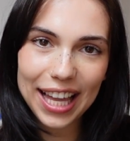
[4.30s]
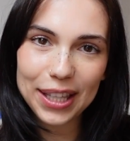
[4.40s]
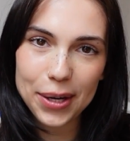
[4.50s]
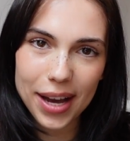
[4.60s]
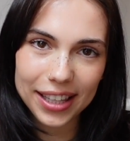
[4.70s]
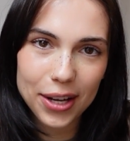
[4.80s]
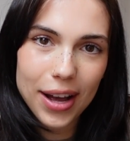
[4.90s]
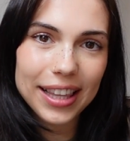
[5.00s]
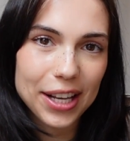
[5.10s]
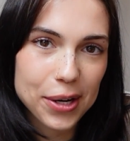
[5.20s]
Hello, hello,
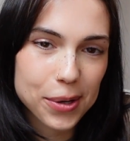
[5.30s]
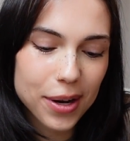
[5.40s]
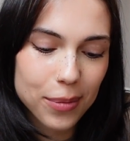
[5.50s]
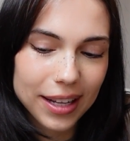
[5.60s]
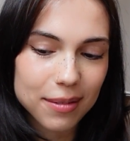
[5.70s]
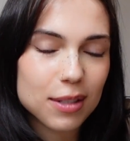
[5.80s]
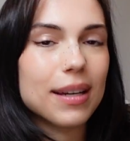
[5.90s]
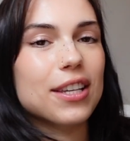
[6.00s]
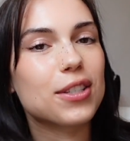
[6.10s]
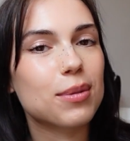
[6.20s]
hello. Welcome to
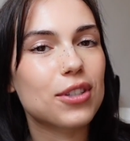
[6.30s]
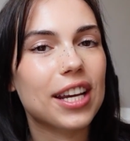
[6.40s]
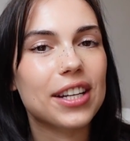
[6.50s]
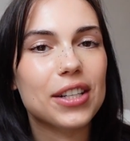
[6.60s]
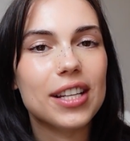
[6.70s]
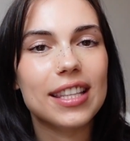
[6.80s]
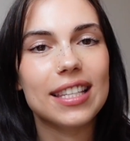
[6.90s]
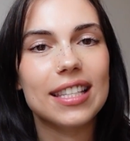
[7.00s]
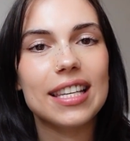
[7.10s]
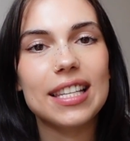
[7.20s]
my YouTube channel.
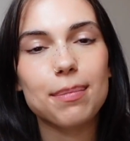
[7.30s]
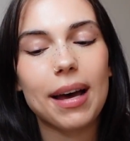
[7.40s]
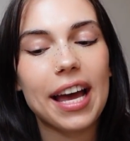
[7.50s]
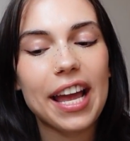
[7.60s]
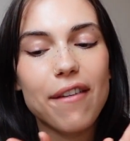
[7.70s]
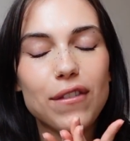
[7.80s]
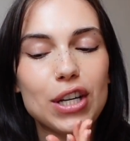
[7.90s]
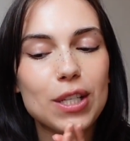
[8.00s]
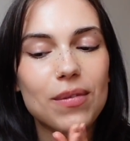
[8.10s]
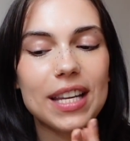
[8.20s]
This is my
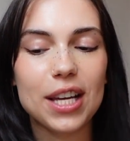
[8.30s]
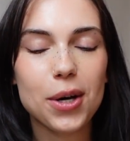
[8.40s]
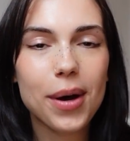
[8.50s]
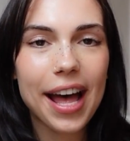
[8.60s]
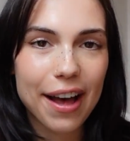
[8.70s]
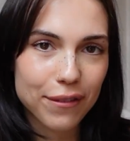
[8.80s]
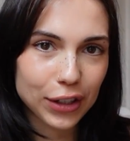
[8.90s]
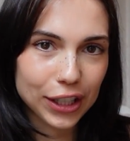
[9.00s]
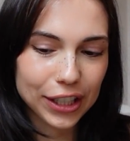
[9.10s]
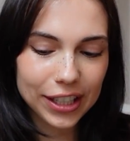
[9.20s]
first video
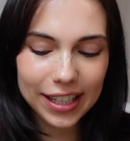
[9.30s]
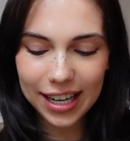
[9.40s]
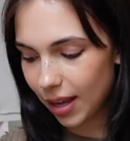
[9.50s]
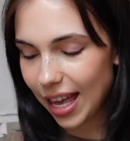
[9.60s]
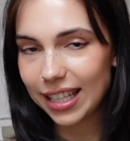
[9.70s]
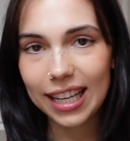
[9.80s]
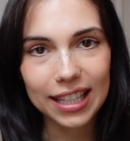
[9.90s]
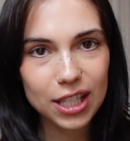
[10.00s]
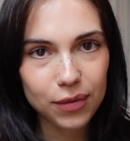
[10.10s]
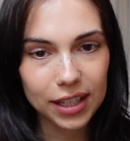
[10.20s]
ever. And in
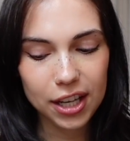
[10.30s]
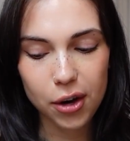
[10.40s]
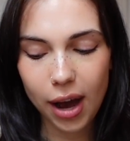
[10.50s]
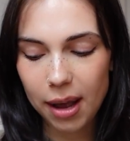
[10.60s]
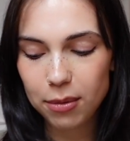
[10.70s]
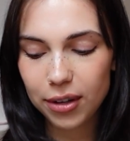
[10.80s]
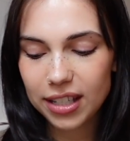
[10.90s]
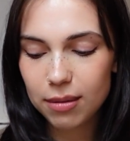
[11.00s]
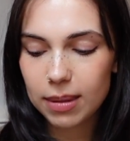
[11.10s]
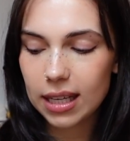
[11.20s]
this video, I'm
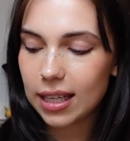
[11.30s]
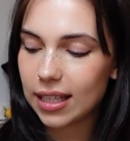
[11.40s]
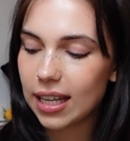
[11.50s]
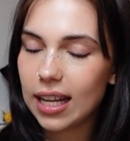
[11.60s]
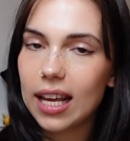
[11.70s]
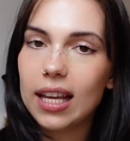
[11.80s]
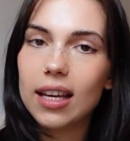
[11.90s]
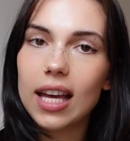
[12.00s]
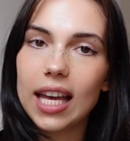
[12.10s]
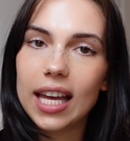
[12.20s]
going to be
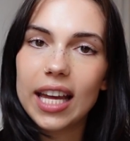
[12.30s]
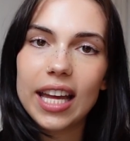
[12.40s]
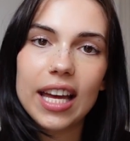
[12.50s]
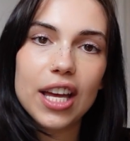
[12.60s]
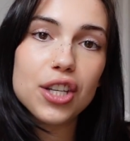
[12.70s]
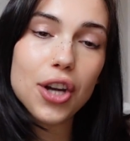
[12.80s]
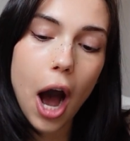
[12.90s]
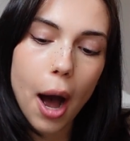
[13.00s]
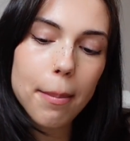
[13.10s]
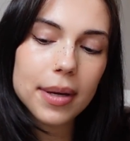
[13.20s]
knitting a
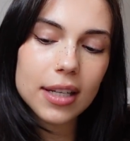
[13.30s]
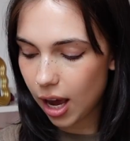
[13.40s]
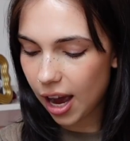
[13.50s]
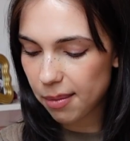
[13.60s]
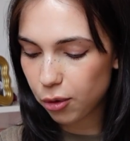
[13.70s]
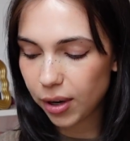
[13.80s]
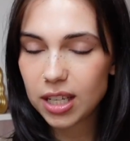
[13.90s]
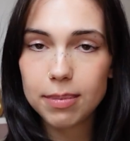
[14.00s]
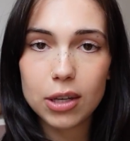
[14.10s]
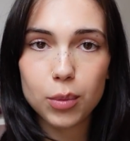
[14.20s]
top. I'm going
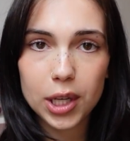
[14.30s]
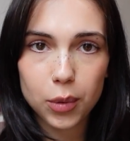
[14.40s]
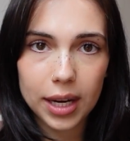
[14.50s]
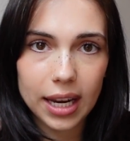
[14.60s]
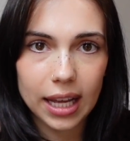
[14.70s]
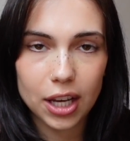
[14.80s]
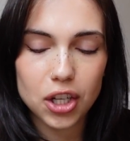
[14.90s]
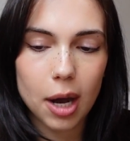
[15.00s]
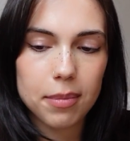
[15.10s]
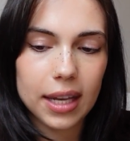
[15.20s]
to be recreating a
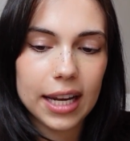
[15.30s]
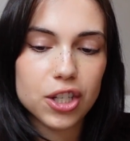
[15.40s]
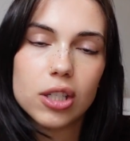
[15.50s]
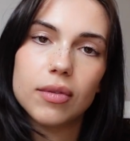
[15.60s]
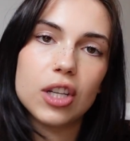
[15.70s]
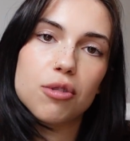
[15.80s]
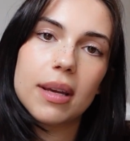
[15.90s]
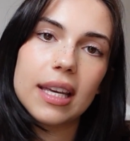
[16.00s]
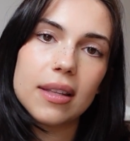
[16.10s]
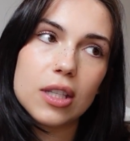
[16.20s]
top that I just finished
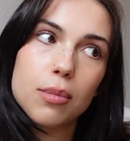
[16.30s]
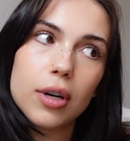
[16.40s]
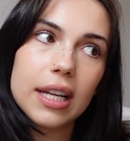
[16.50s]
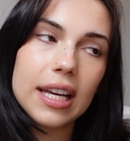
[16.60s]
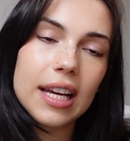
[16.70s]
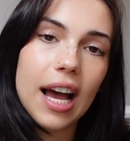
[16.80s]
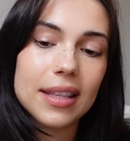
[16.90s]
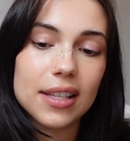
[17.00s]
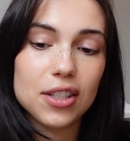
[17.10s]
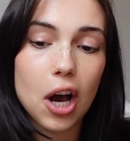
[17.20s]
making this morning.
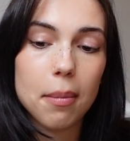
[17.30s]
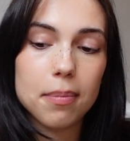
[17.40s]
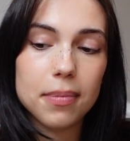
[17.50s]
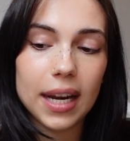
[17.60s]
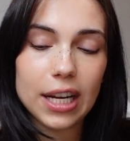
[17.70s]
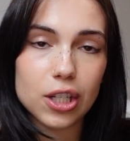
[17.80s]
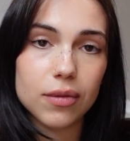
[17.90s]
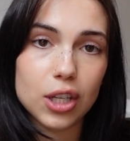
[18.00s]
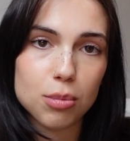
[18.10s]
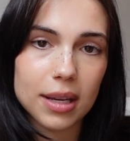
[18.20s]
And this top that I just
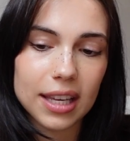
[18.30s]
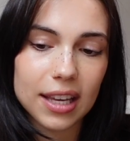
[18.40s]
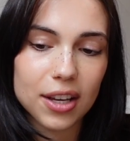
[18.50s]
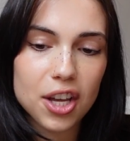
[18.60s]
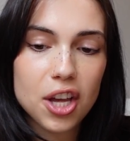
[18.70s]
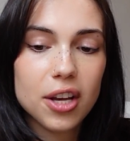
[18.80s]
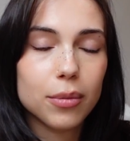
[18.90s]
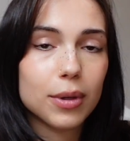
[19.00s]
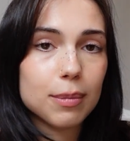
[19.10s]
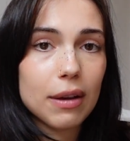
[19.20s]
finished making
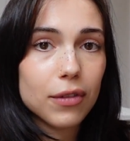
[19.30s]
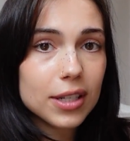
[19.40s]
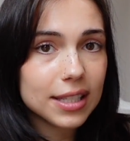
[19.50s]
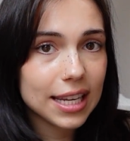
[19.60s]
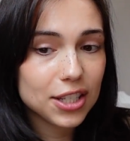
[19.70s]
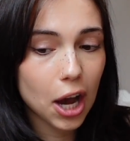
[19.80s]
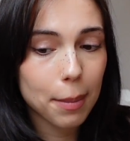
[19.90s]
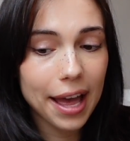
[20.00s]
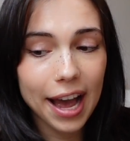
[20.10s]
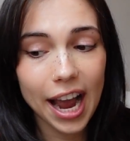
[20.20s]
was my first knit
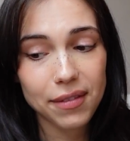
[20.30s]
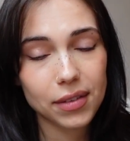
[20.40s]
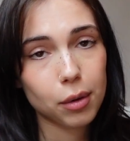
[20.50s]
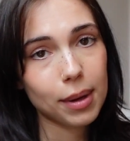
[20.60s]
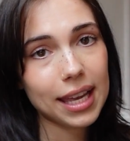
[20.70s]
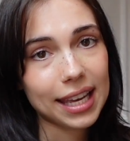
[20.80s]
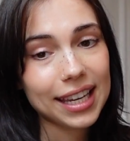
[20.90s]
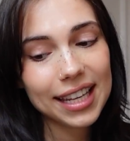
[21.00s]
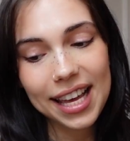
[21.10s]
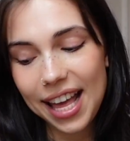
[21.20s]
top I've ever
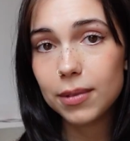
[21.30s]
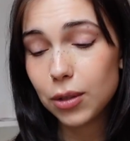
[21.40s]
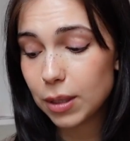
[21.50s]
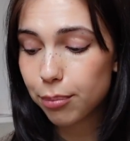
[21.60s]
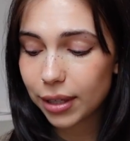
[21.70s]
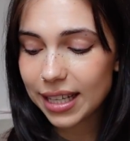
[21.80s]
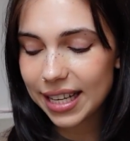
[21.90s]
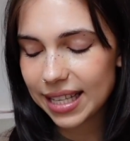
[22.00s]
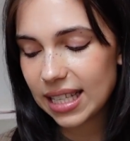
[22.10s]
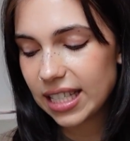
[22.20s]
made. So it's
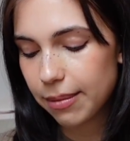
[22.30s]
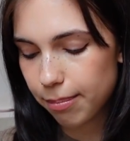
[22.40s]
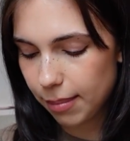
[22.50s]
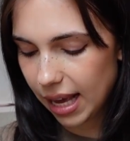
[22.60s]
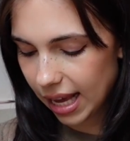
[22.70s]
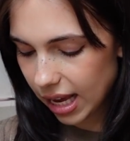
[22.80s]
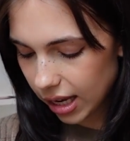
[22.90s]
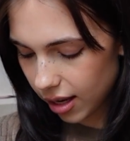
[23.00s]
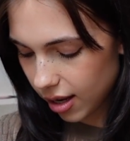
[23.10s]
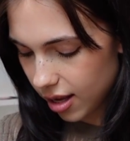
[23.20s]
pretty easy to
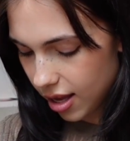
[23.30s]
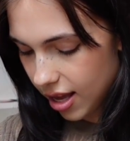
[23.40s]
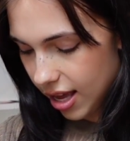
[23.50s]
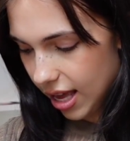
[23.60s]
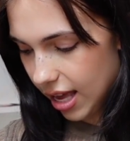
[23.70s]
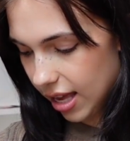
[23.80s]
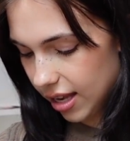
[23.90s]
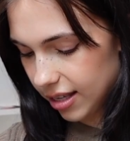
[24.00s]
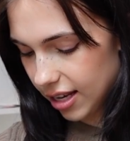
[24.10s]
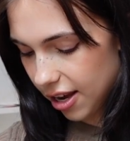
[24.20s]
make.
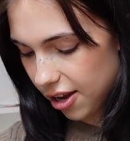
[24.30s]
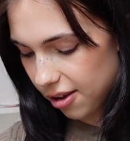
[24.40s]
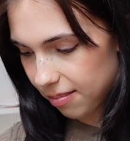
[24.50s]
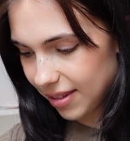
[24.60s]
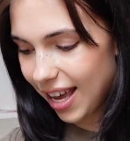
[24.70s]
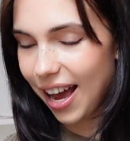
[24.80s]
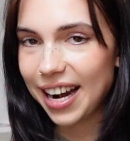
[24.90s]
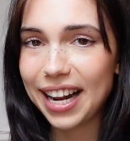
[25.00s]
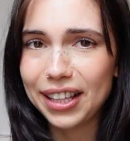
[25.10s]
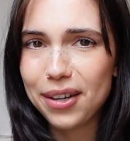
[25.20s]
And yeah,
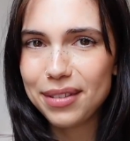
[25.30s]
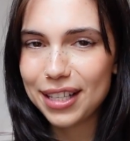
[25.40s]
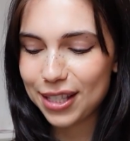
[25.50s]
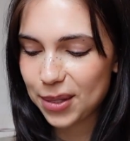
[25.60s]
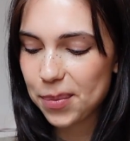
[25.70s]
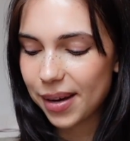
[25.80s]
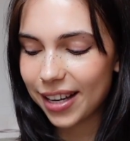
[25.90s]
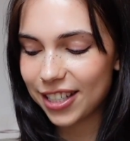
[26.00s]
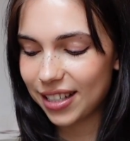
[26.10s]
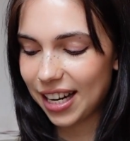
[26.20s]
and I loved it so
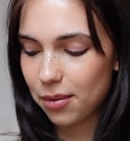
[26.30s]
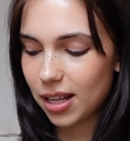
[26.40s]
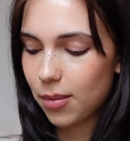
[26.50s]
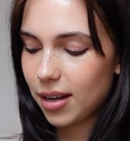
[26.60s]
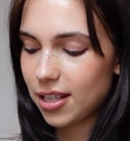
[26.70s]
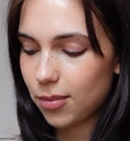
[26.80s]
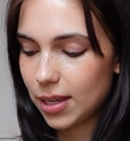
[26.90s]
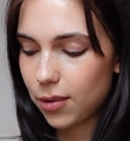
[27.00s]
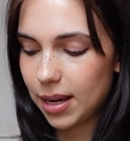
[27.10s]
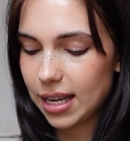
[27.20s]
much that I really wanted to
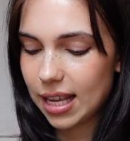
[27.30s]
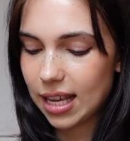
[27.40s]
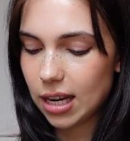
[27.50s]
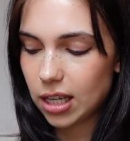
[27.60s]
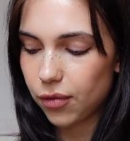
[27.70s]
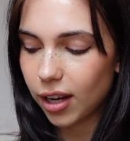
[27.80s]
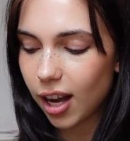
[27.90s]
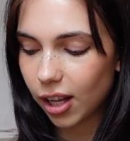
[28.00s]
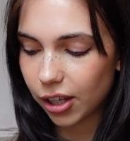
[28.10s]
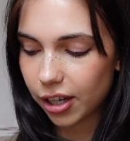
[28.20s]
recreate it in a different
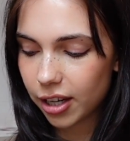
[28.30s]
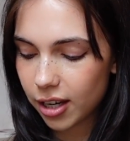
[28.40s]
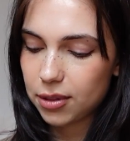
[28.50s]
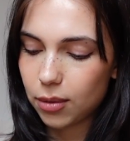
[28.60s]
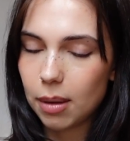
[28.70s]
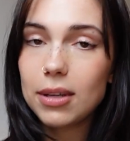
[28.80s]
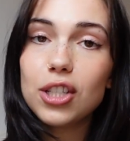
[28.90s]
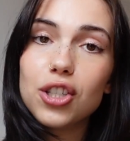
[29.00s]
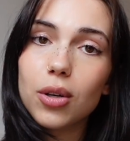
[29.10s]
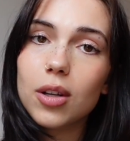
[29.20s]
color. So let me
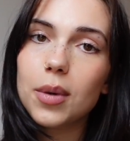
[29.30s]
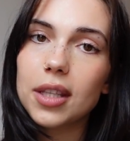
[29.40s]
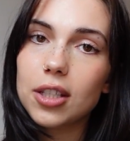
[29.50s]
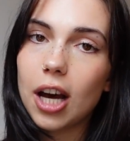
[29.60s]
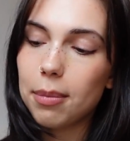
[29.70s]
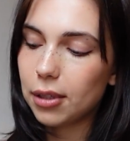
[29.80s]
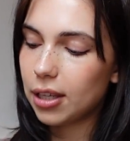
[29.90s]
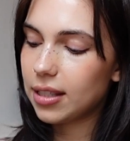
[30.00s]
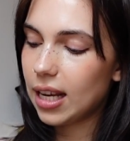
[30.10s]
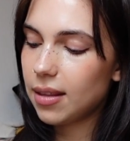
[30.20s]
just show you what the top
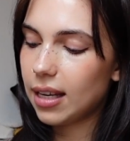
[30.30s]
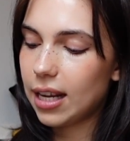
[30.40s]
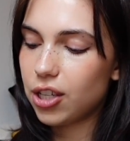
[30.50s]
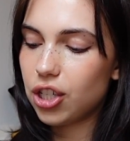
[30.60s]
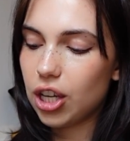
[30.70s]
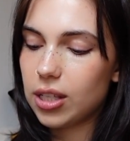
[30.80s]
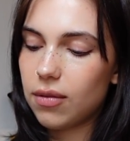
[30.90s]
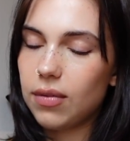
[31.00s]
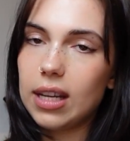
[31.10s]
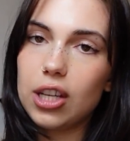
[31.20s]
looks like that I
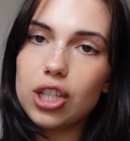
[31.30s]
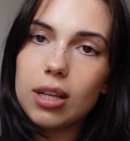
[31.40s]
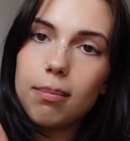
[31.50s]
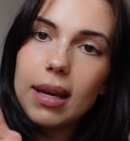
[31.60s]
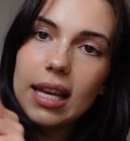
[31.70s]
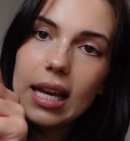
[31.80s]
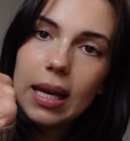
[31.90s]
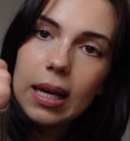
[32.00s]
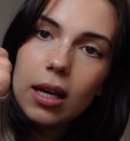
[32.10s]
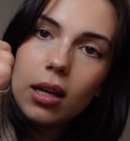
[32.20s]
just finished
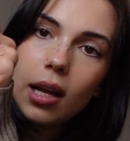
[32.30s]
making.